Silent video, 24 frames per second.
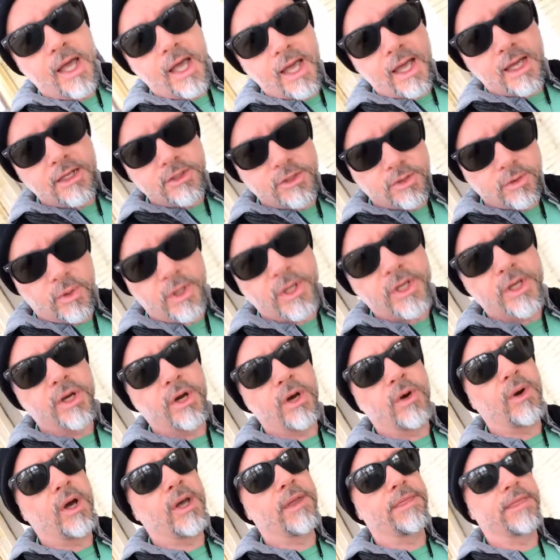at
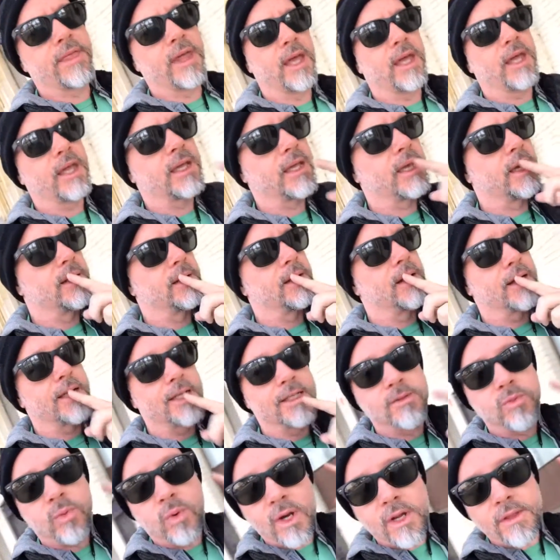Joico, I think, and
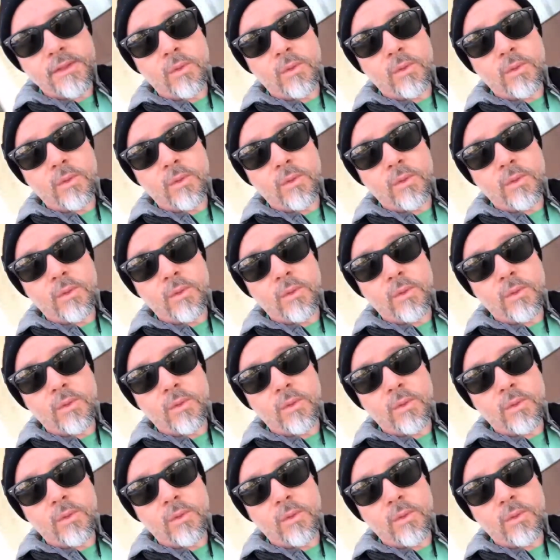because one